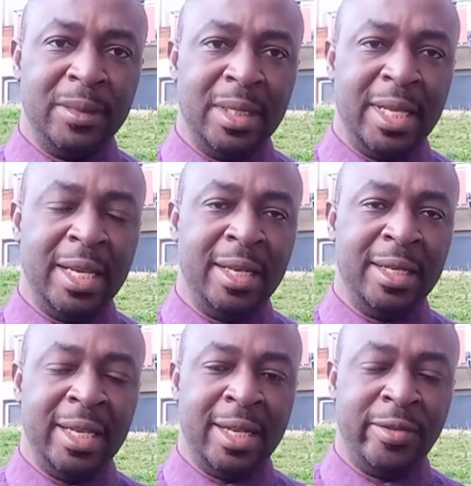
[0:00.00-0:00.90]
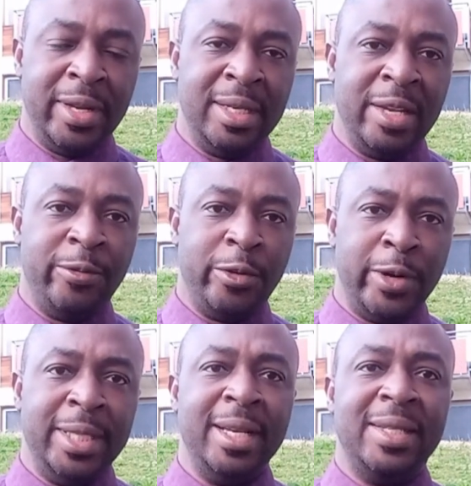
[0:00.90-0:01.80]
they've
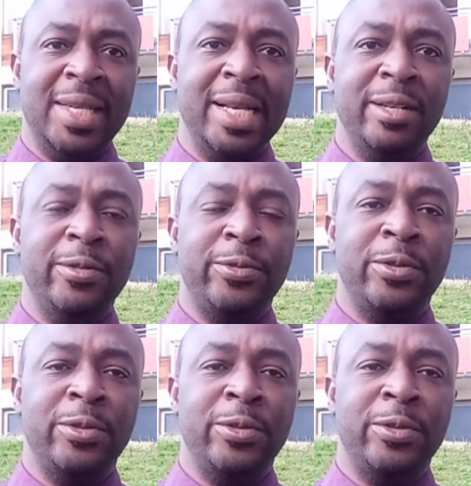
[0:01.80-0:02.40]
created a channel